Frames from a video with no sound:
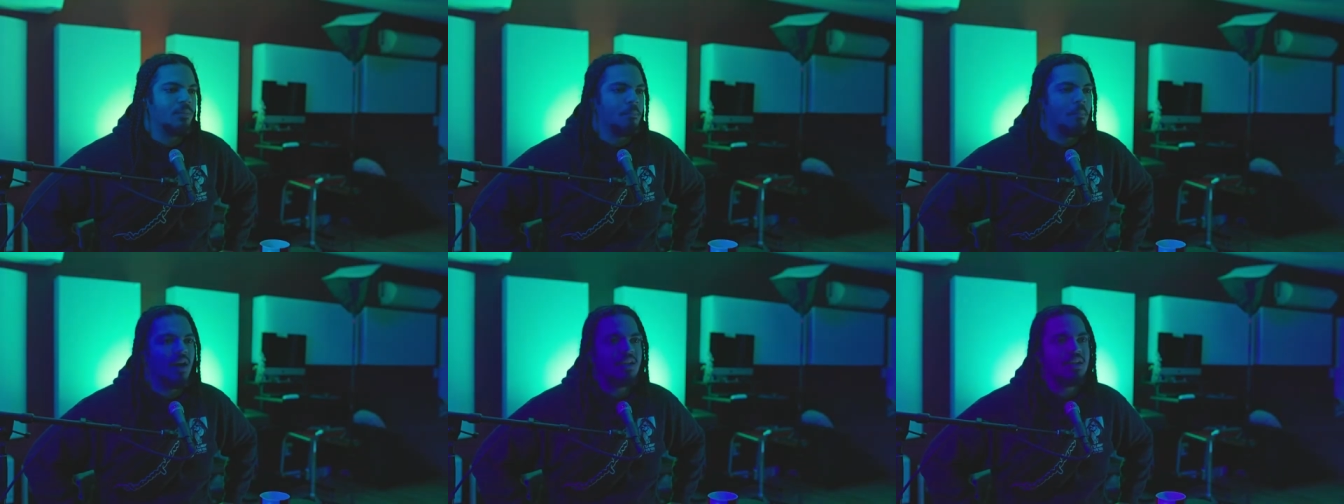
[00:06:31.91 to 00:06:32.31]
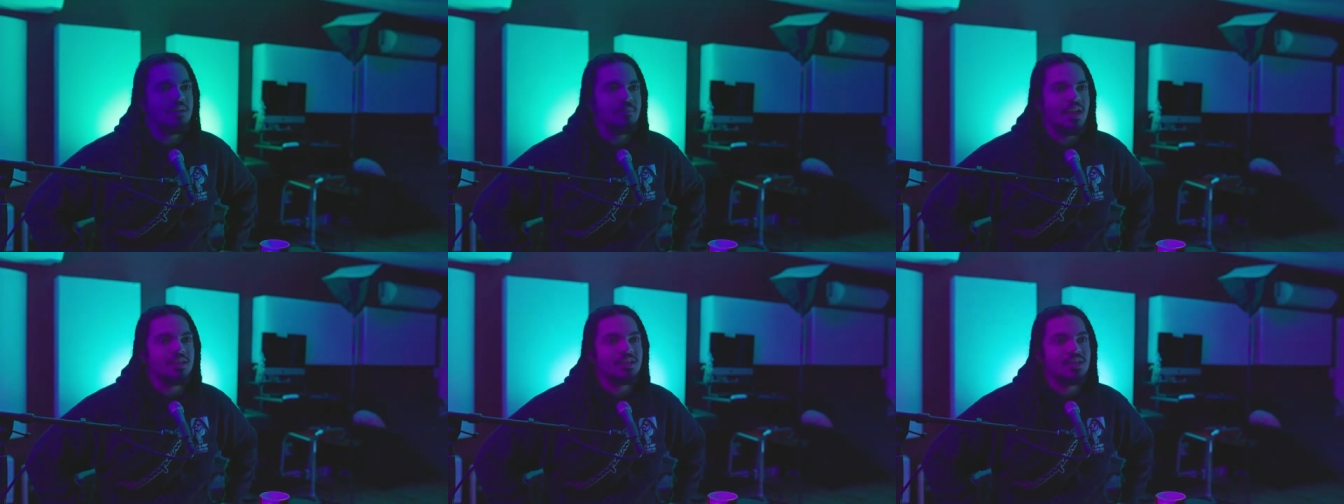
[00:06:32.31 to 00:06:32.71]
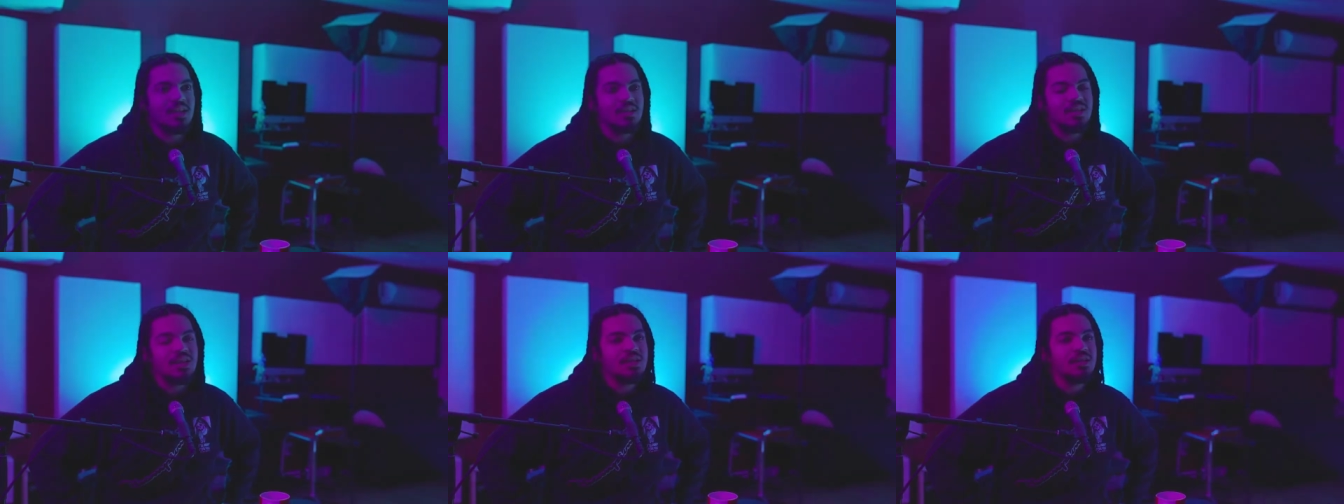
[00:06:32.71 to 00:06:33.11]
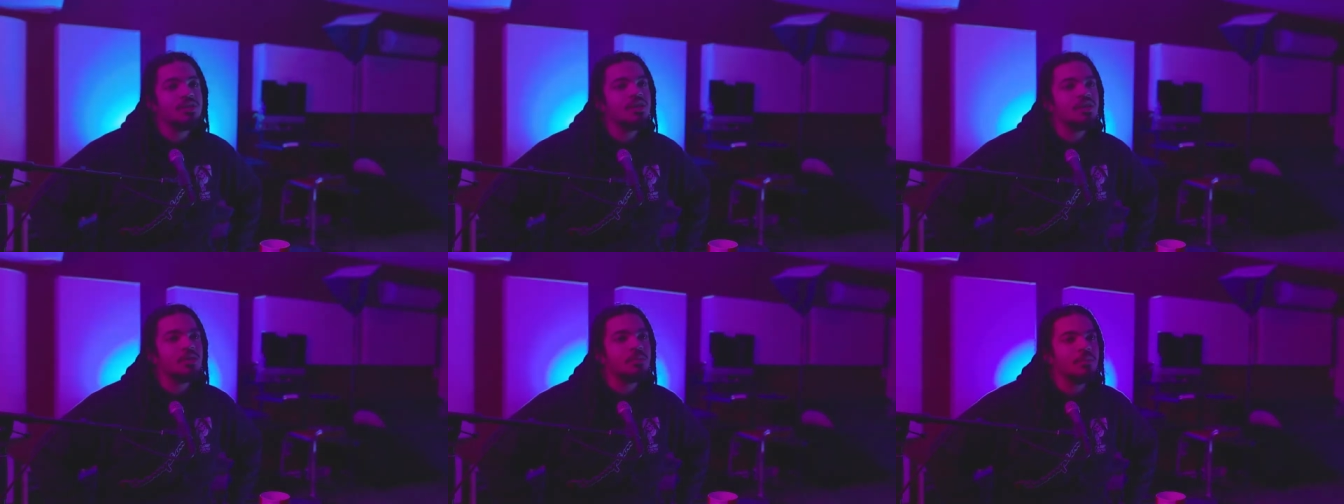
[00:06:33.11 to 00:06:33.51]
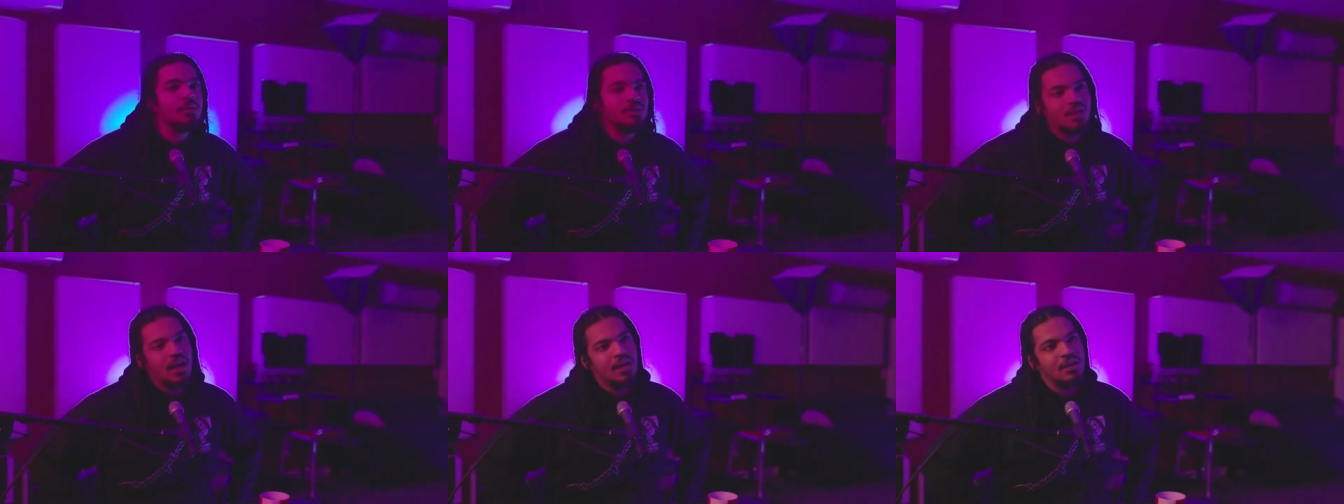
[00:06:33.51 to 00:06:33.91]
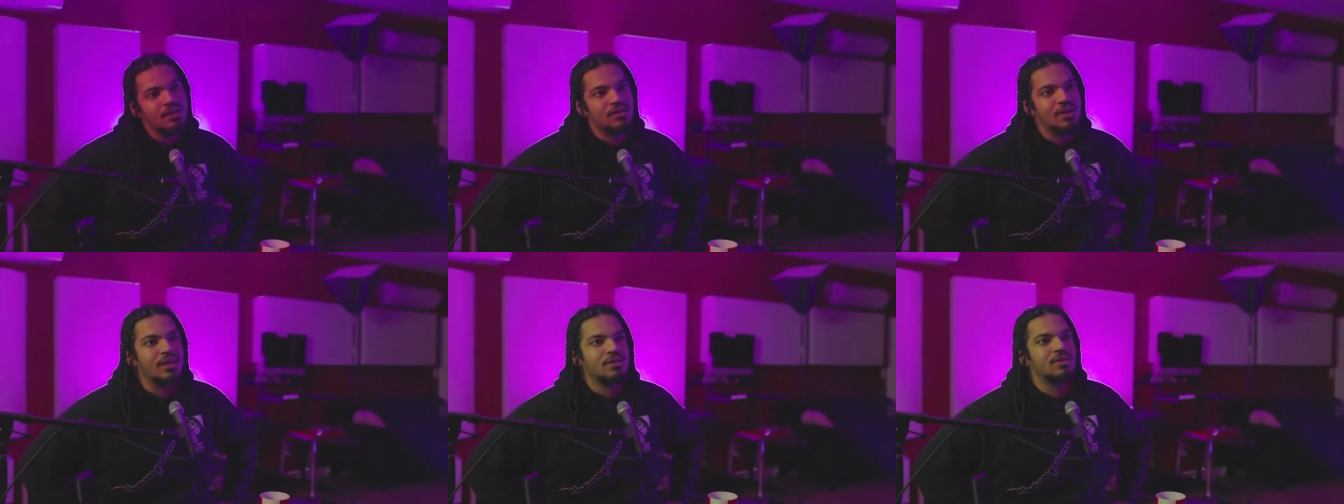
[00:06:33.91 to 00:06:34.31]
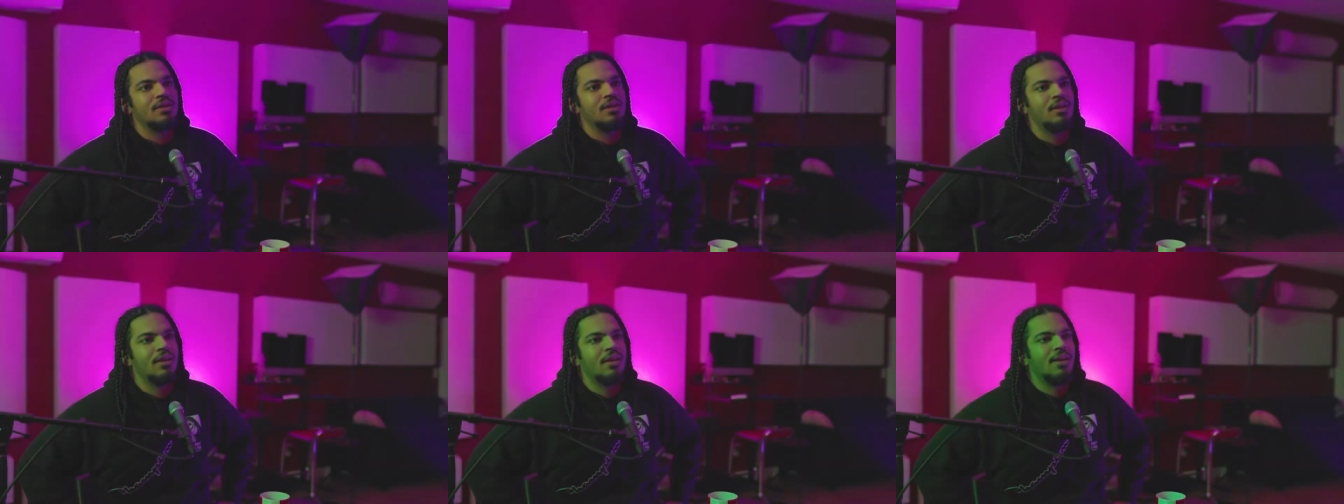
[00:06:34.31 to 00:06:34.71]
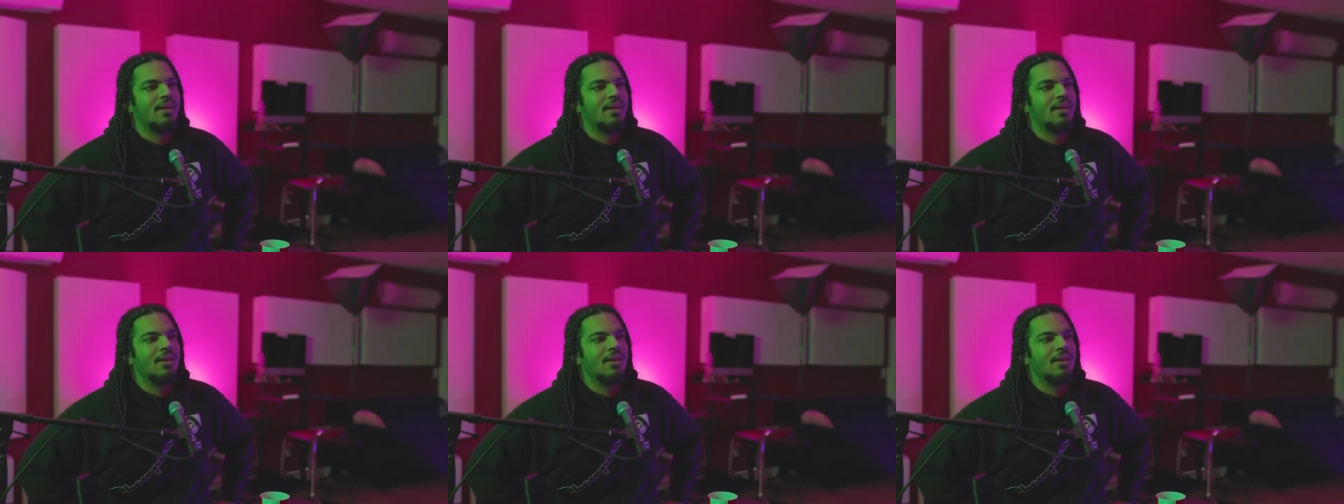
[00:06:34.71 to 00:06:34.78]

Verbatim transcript: money makes things easier, but it's not a necessity.